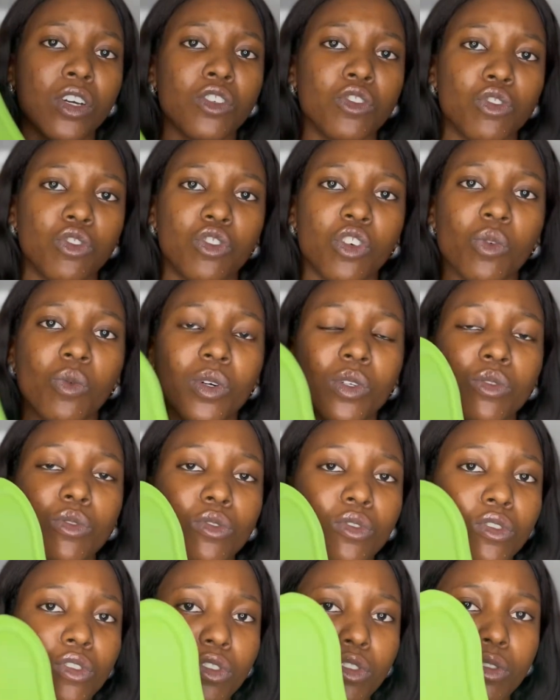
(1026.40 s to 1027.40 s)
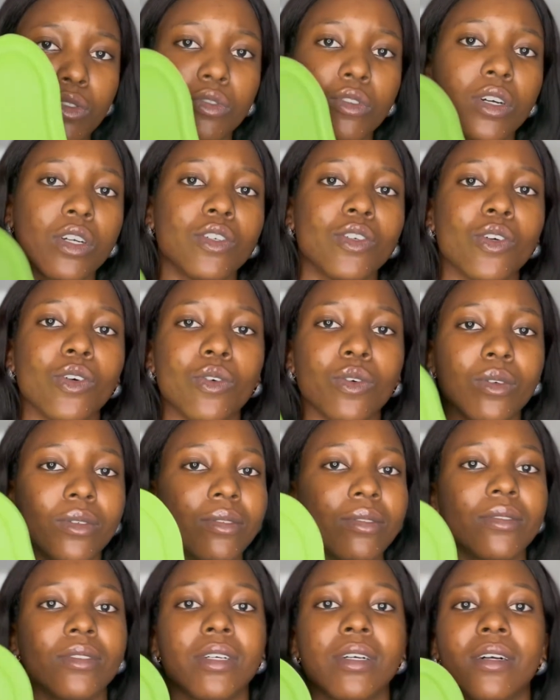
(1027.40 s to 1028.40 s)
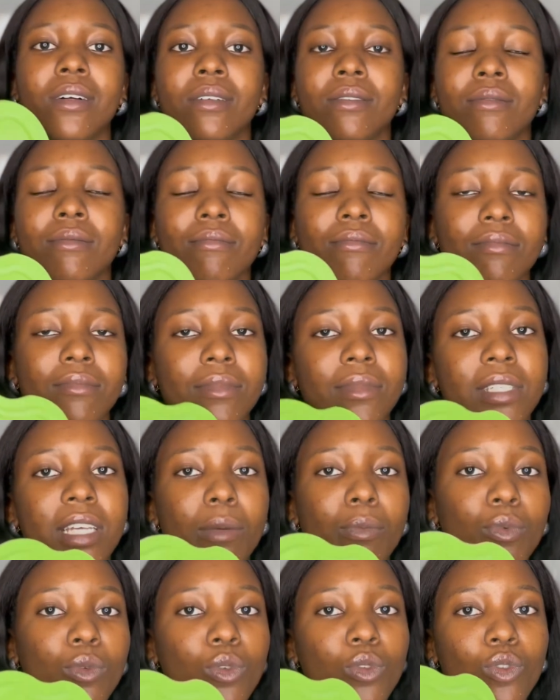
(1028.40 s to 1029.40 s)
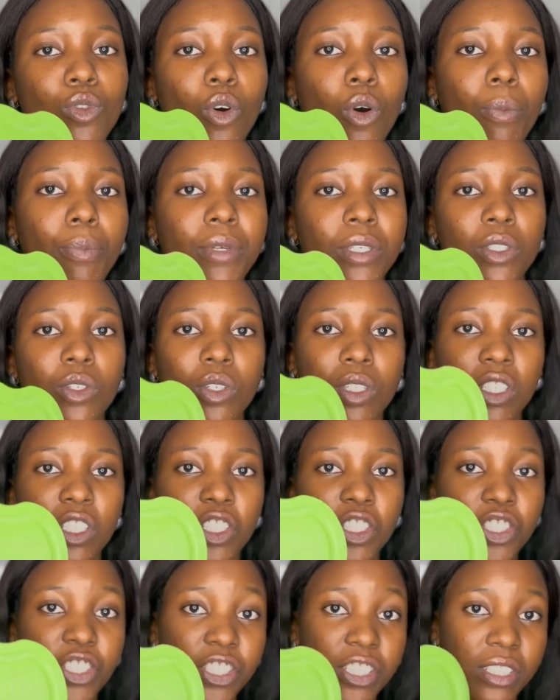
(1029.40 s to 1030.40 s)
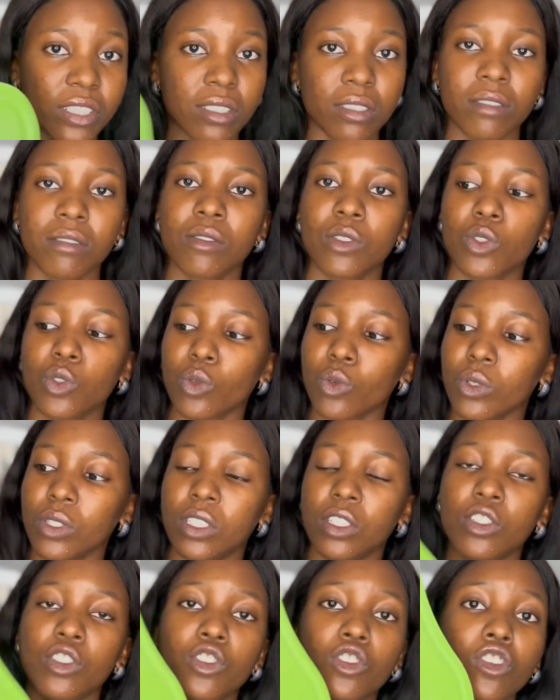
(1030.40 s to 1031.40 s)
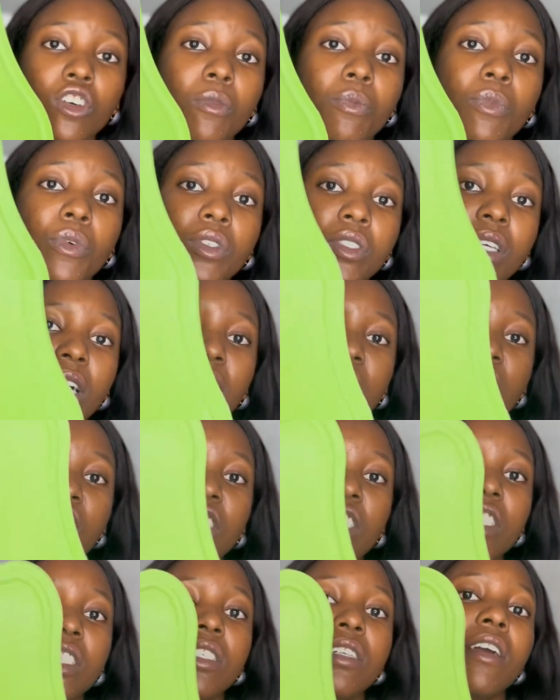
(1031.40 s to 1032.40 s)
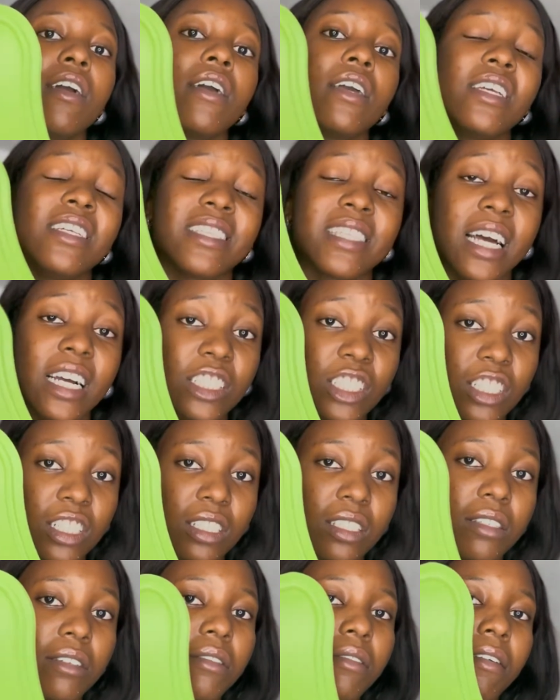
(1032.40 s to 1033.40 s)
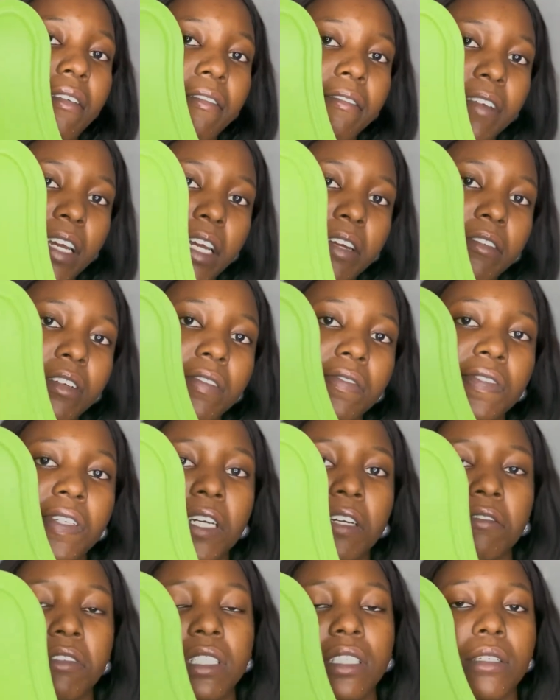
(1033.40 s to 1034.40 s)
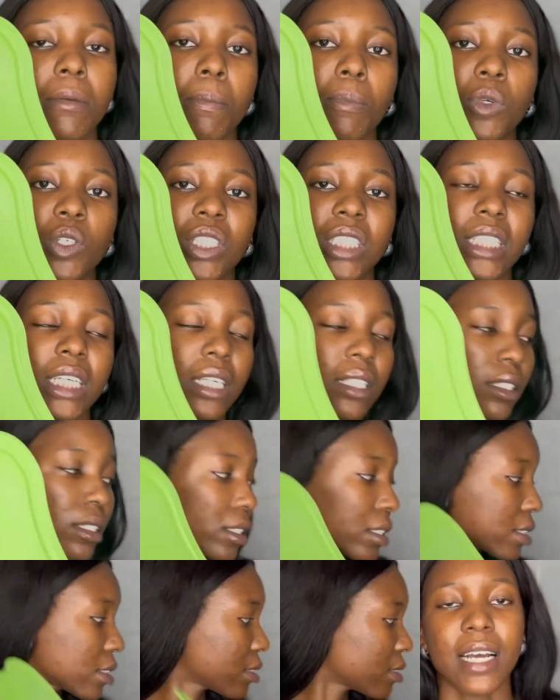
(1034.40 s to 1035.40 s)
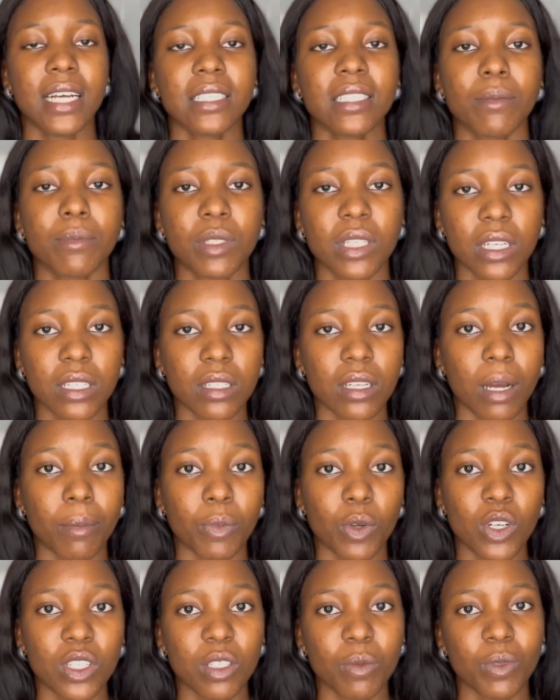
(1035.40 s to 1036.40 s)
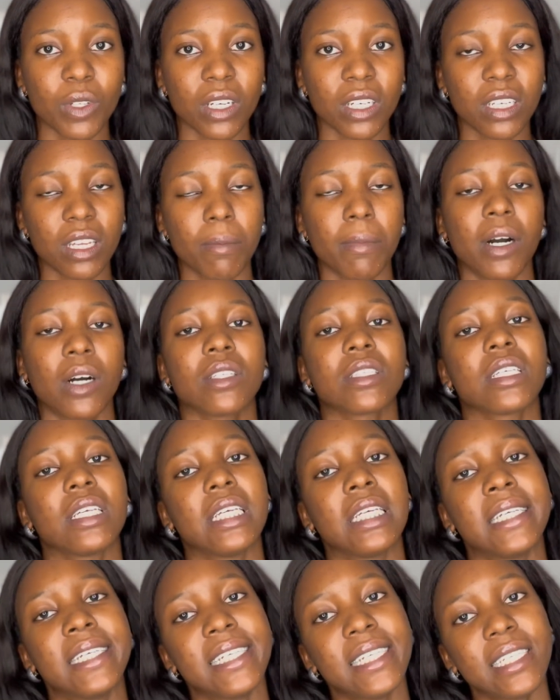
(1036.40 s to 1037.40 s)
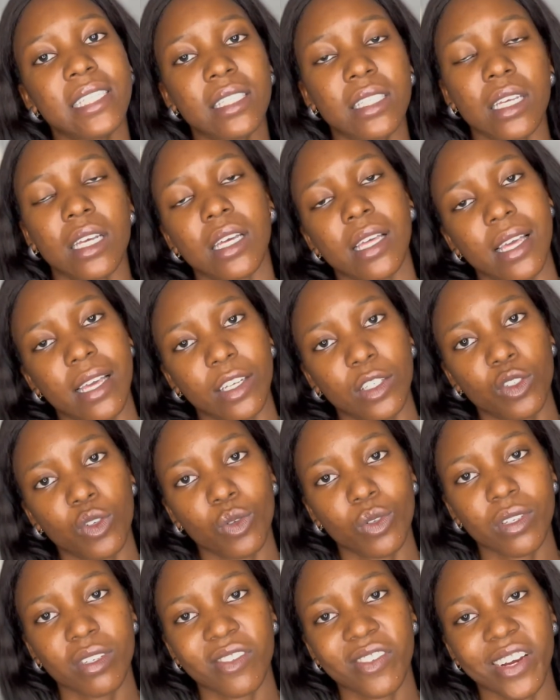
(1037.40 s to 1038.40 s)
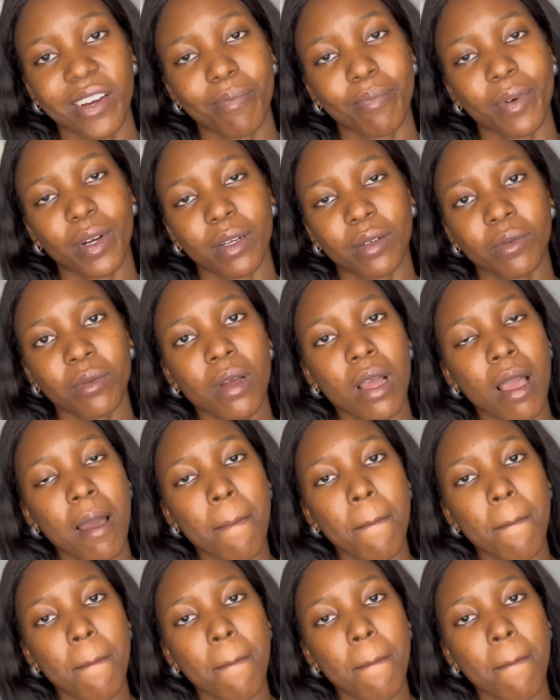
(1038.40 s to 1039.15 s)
You don't want to destroy your tabletop in your kitchen, so this chalkboard is actually very, very important. Next I'm going to be talking about is a dough scraper.